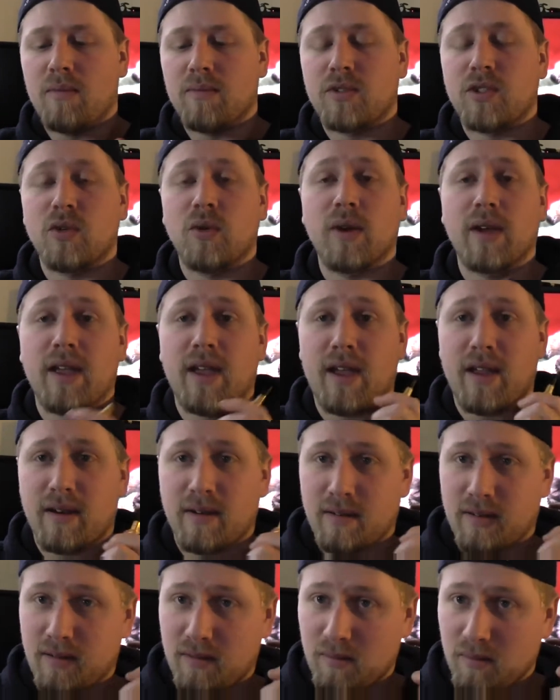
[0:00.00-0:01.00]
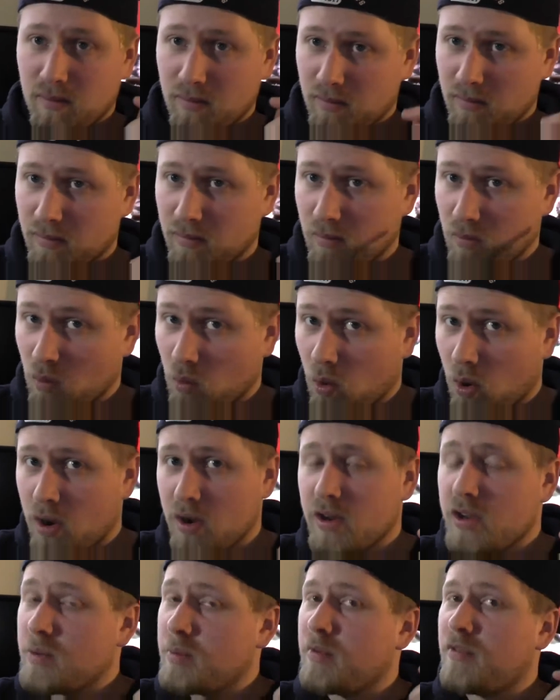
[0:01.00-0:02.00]
So again,
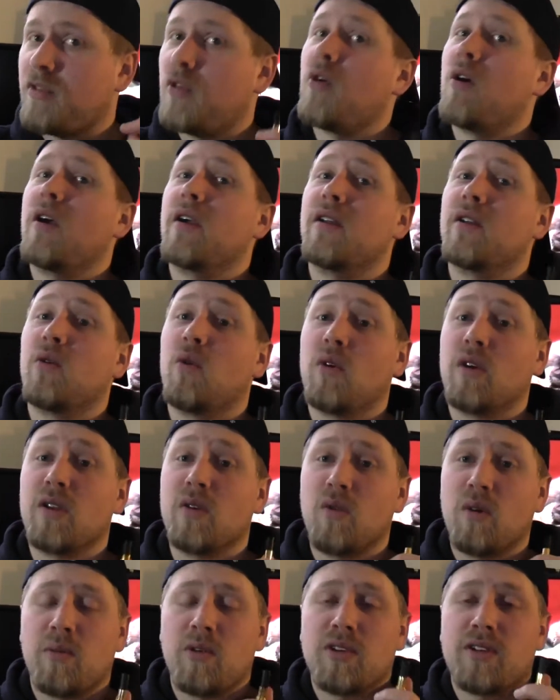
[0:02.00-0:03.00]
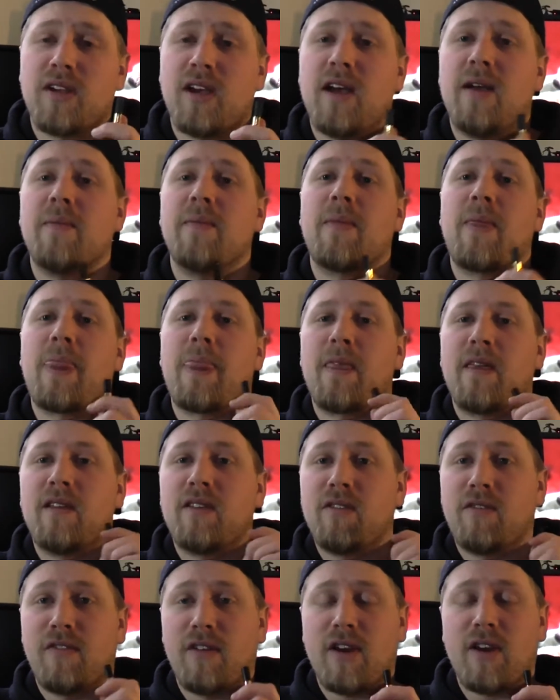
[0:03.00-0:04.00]
warned you before, I'm going to warn you one more time.
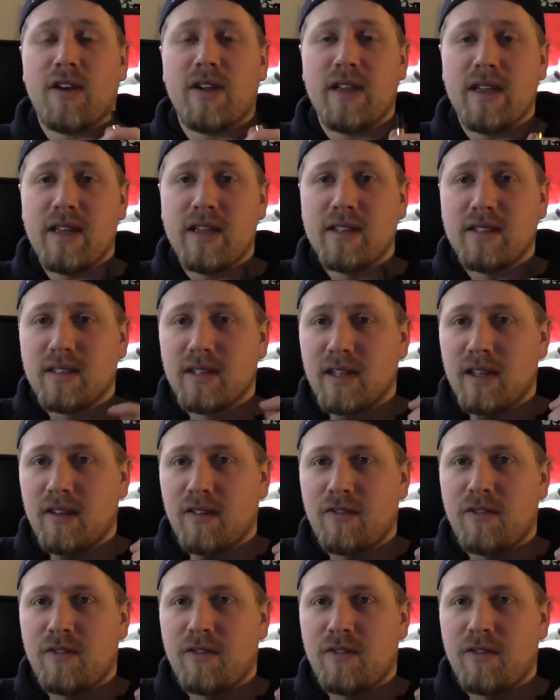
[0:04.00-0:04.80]
It's very easy.